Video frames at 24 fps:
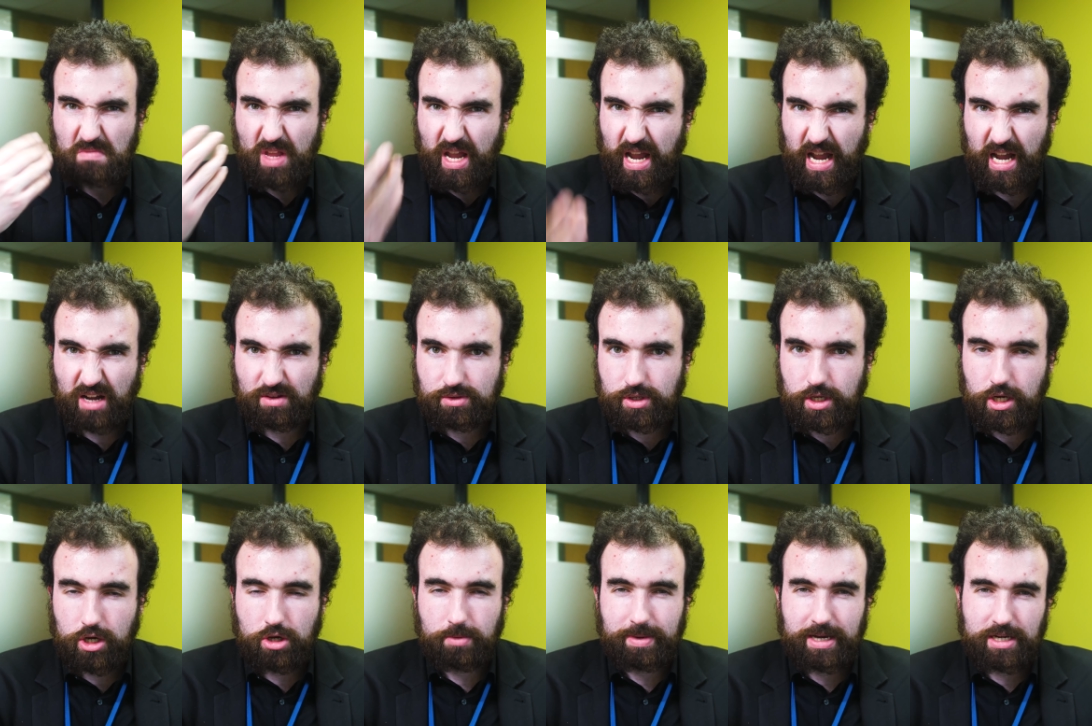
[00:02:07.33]
how to
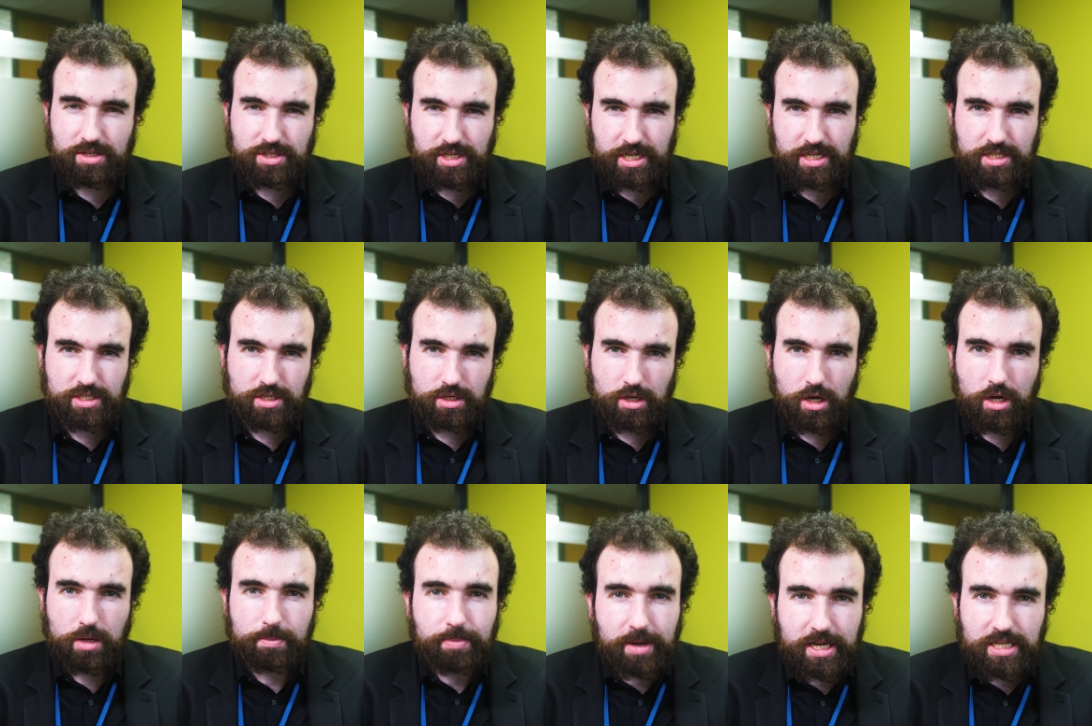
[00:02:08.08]
go about day to
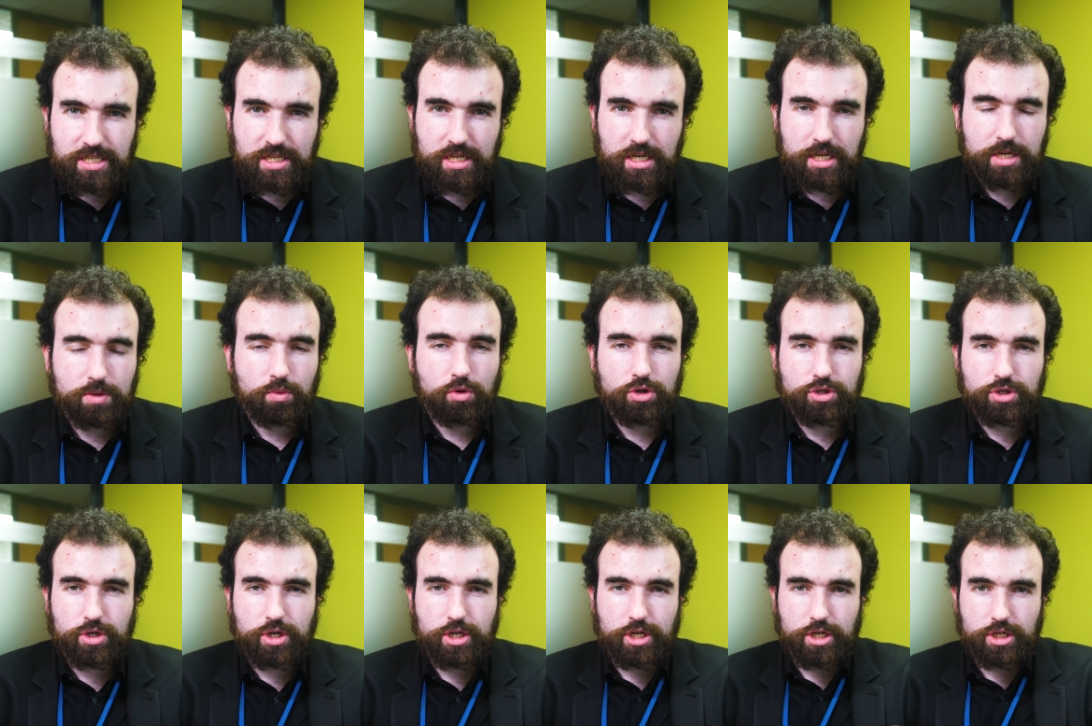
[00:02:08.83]
night, basically
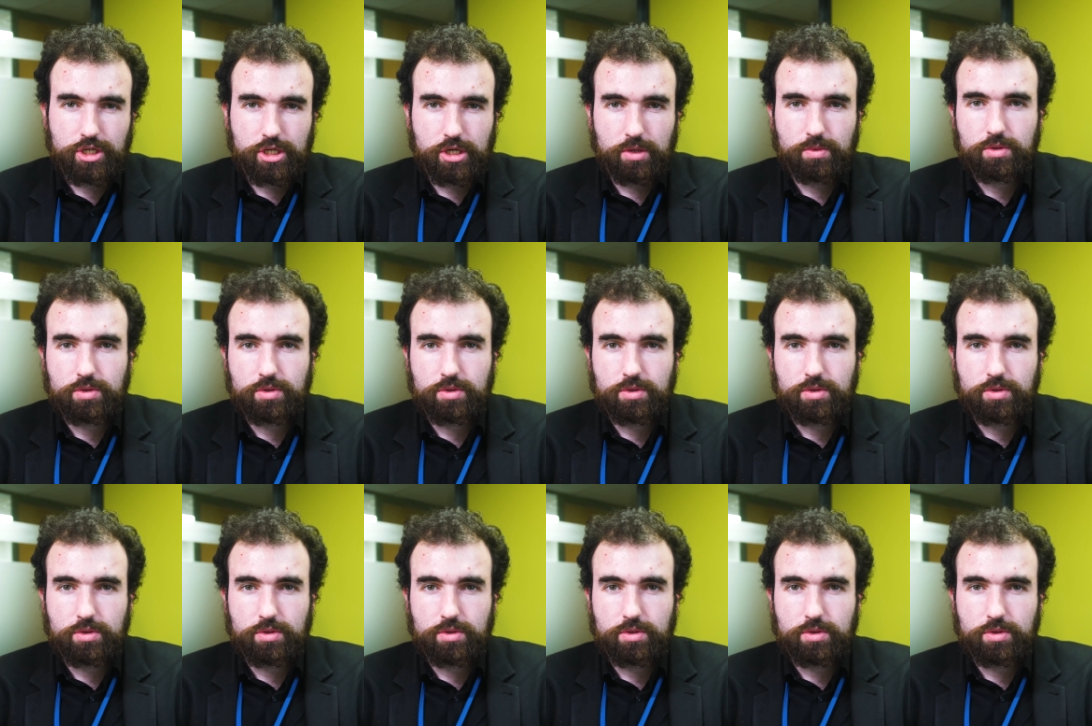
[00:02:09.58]
what you're going to do